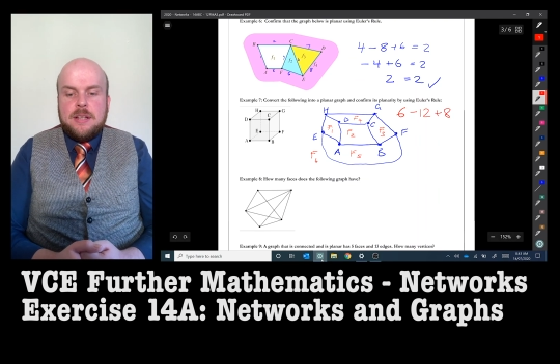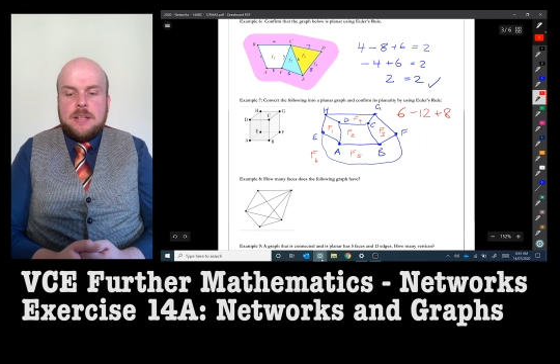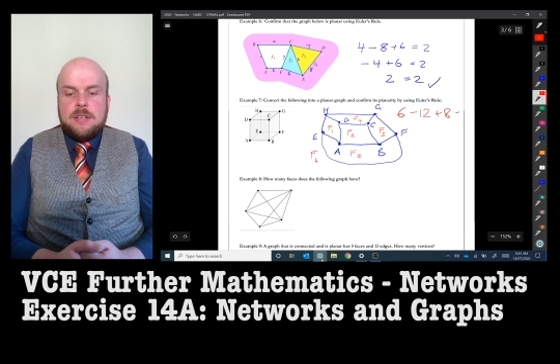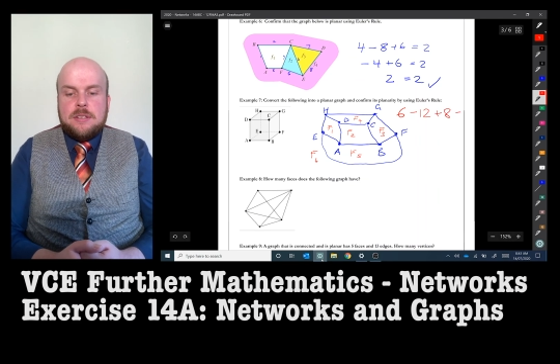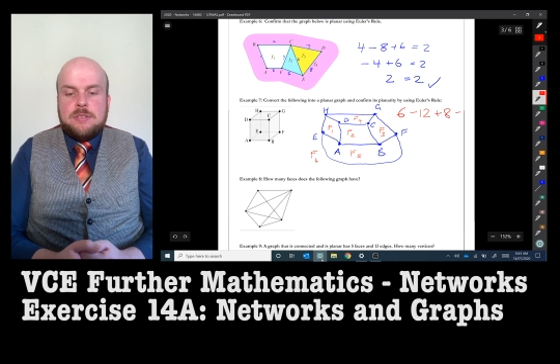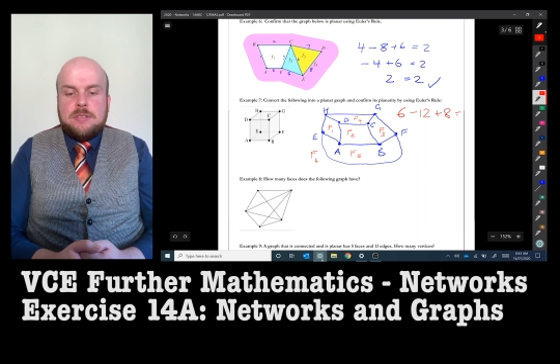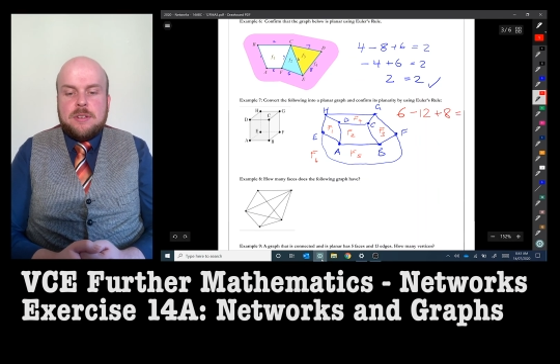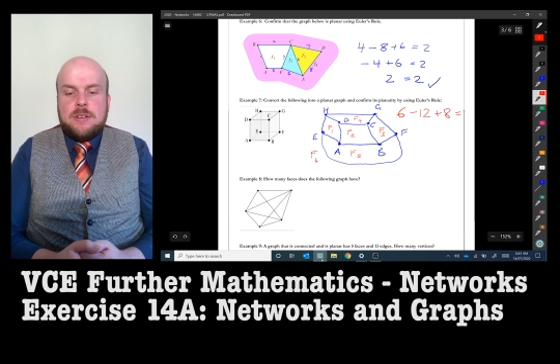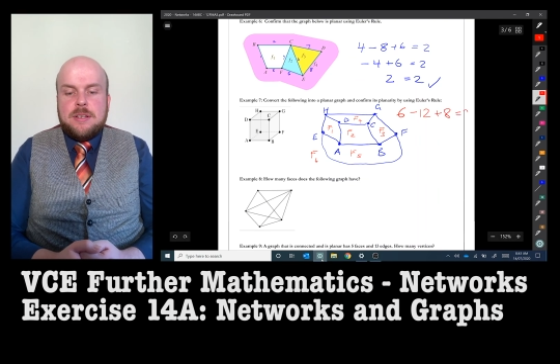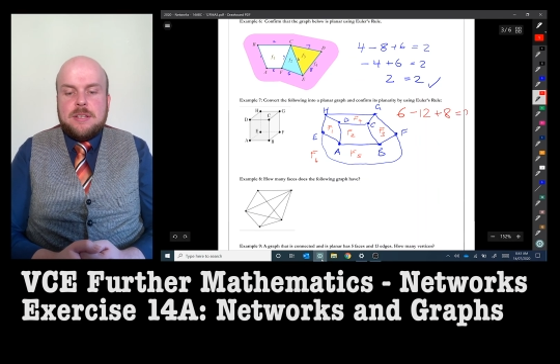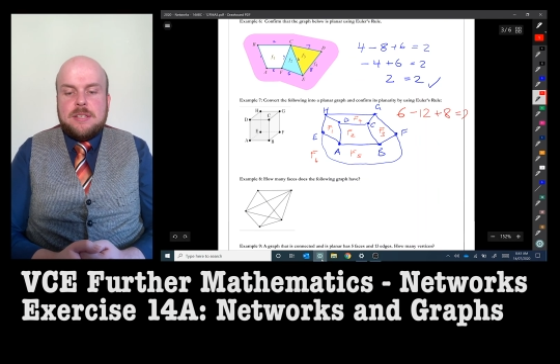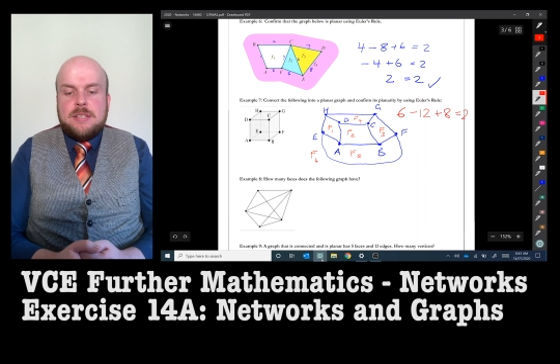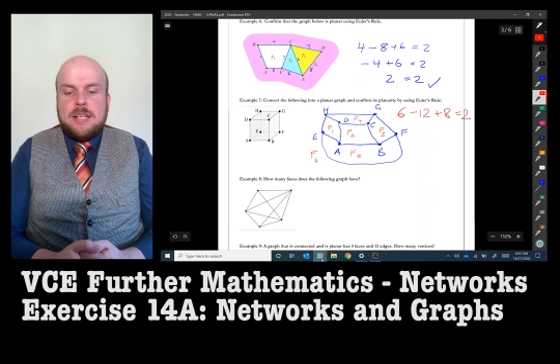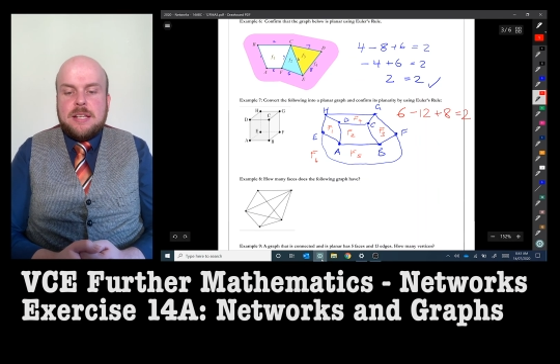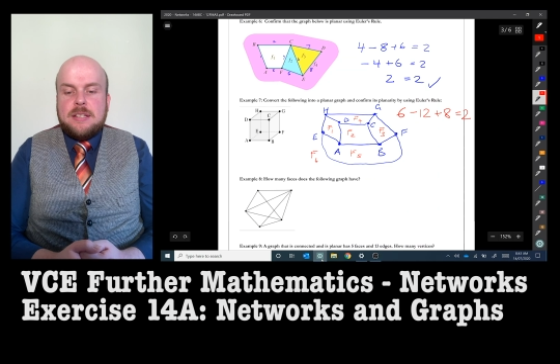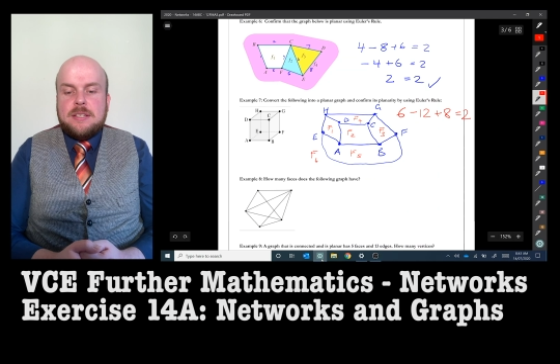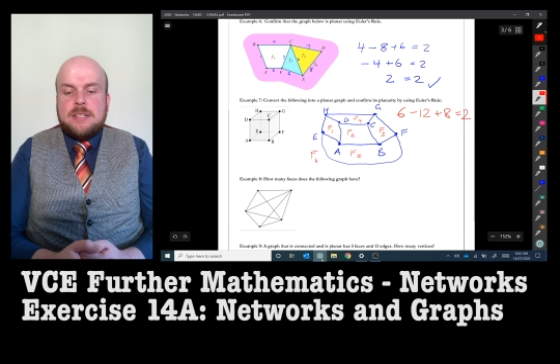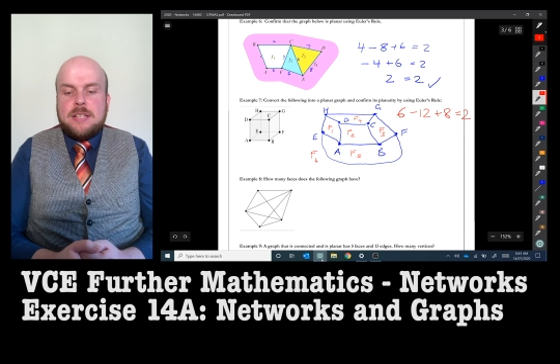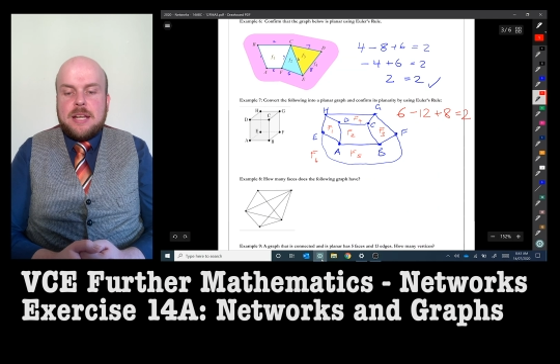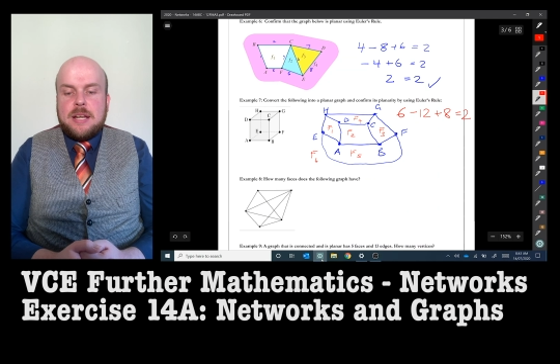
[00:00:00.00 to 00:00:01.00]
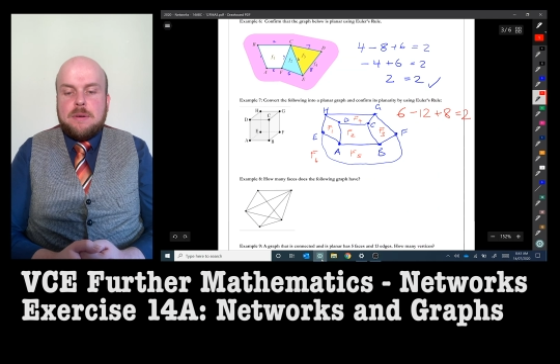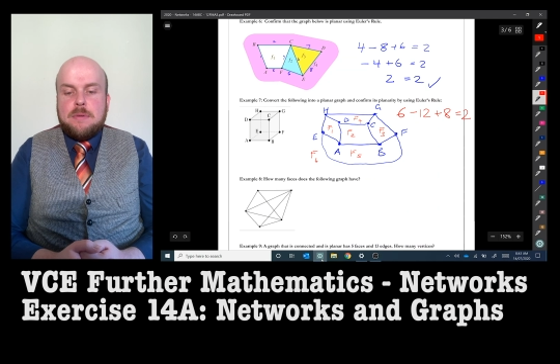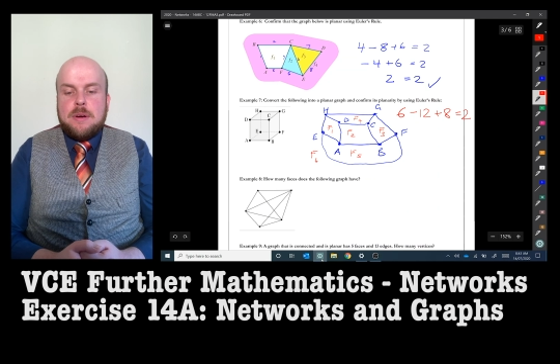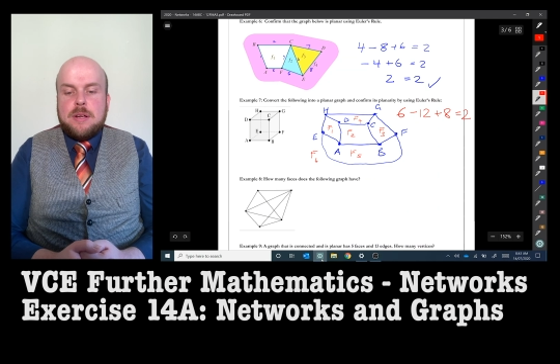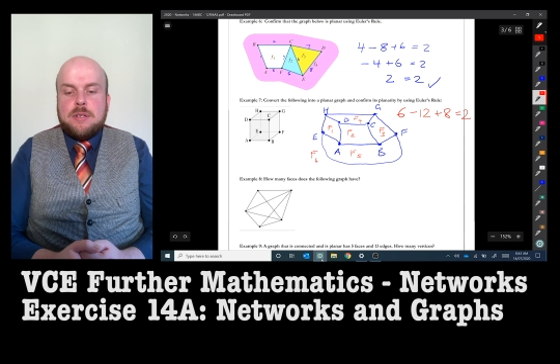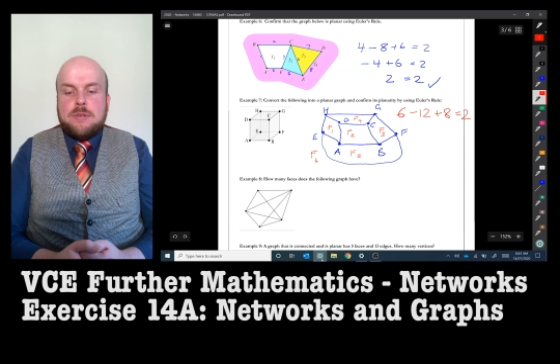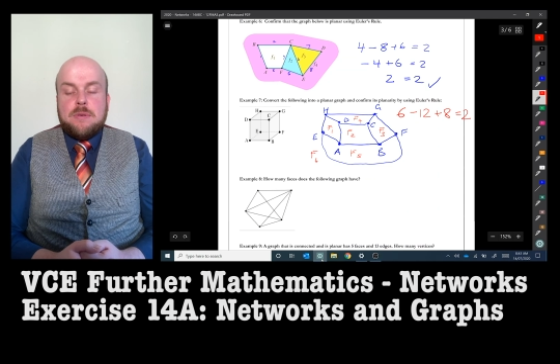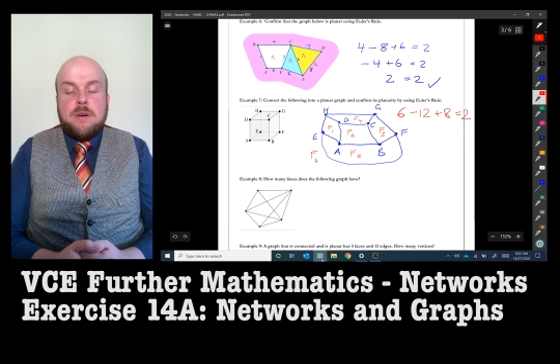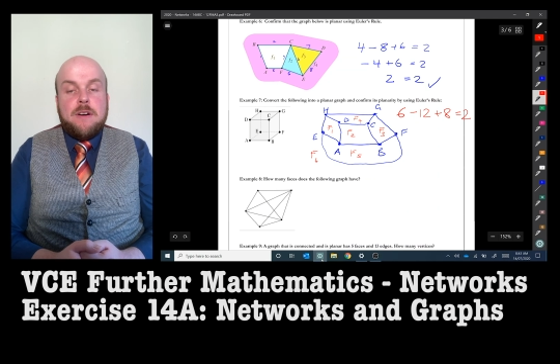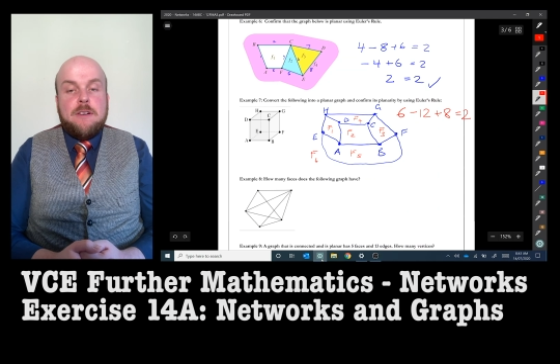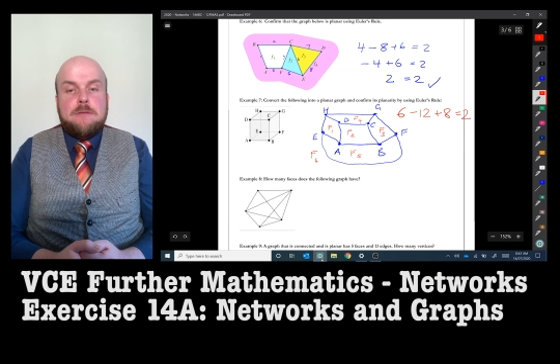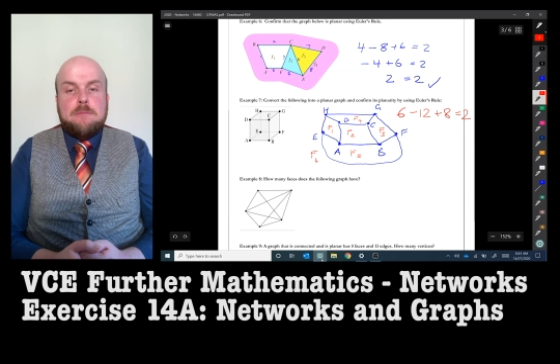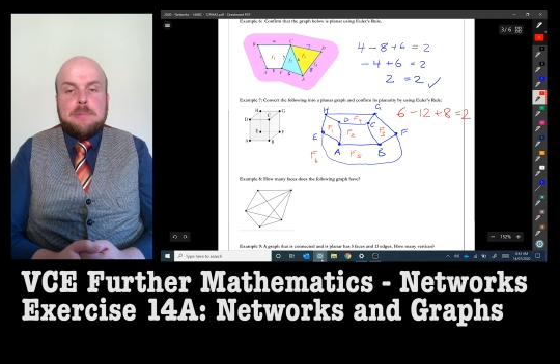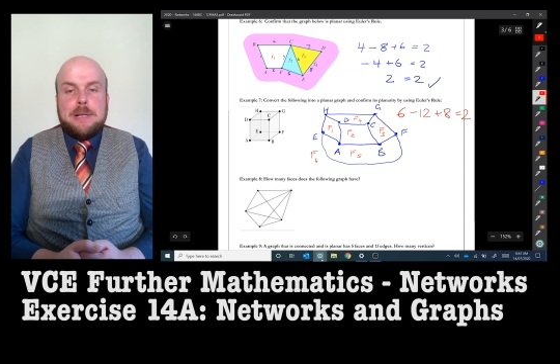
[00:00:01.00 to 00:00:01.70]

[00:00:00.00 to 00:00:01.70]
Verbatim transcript: So six take away twelve